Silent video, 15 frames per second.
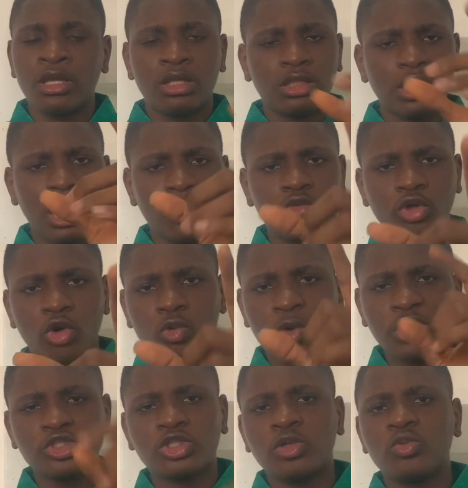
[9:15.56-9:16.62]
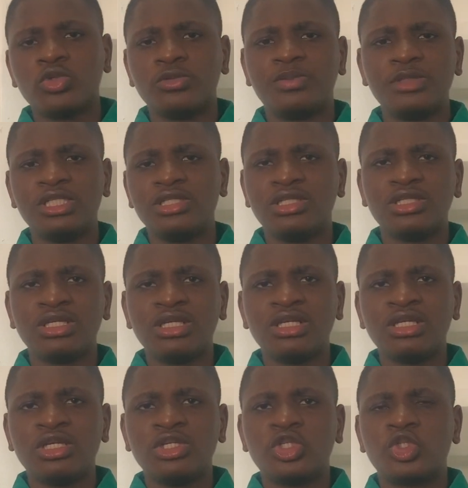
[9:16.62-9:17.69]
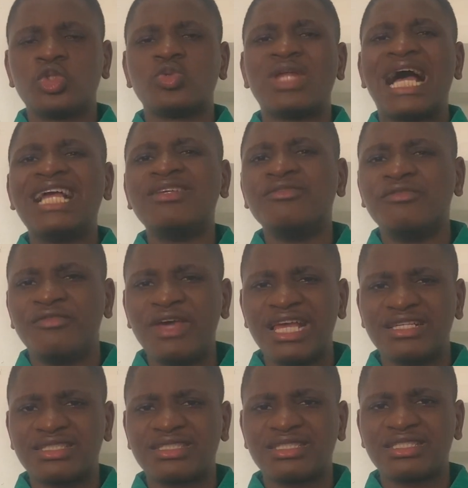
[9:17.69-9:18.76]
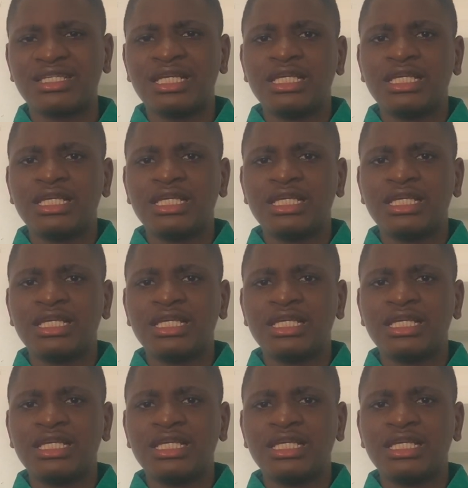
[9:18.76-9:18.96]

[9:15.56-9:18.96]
Now your question would be, should I invest?